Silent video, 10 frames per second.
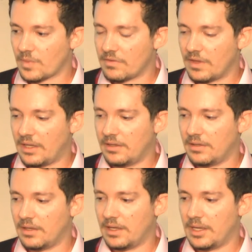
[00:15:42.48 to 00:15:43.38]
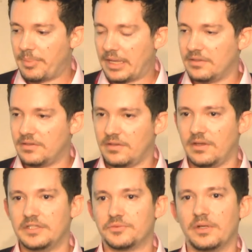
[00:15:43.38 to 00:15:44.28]
Then patent
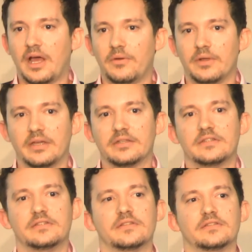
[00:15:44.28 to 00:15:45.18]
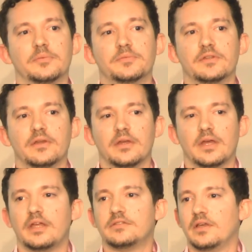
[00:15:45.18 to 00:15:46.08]
attorneys rely on legacy systems.
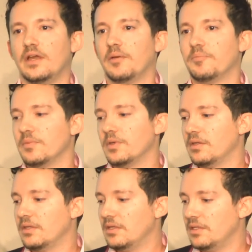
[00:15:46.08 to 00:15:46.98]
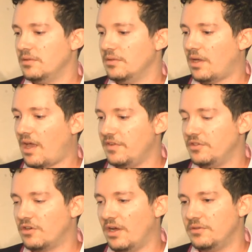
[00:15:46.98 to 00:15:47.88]
And that's
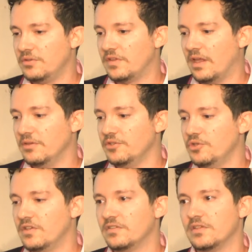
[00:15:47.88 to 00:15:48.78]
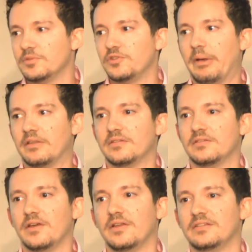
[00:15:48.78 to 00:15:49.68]
having tried to sell new systems to patent
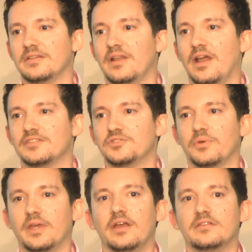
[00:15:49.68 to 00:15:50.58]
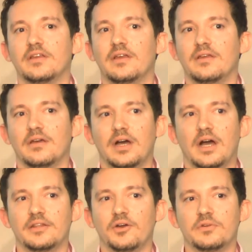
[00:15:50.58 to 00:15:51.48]
attorneys in the last 2 years,
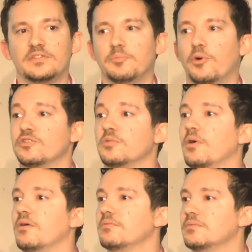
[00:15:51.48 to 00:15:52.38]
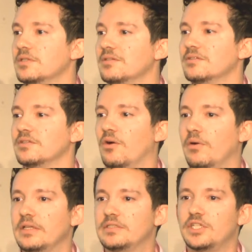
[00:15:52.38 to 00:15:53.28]
I know it's impossible.
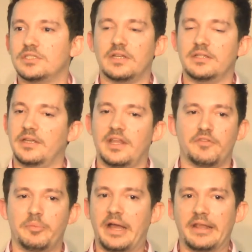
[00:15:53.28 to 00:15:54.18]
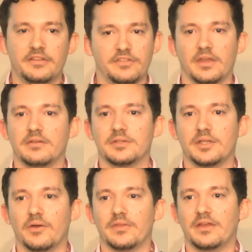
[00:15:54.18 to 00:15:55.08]
So it's just they never buy anything.
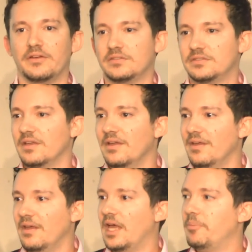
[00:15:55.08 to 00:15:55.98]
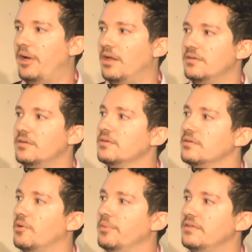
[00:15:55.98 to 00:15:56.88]
You know, there is a partner
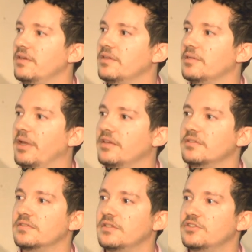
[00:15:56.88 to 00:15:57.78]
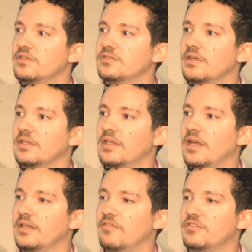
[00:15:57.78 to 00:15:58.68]
committee that makes decisions, and
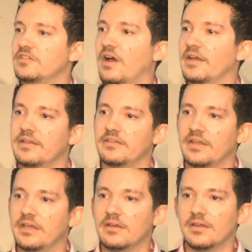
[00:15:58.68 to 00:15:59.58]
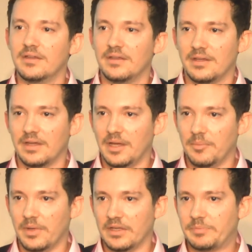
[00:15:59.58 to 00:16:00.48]
they never decide anything,
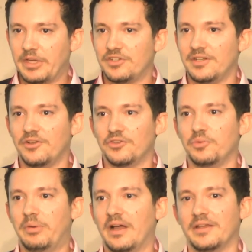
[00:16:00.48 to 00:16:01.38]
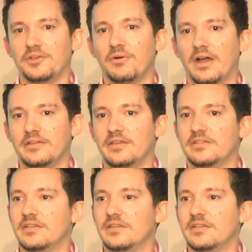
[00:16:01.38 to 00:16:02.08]
especially not to buy a new IT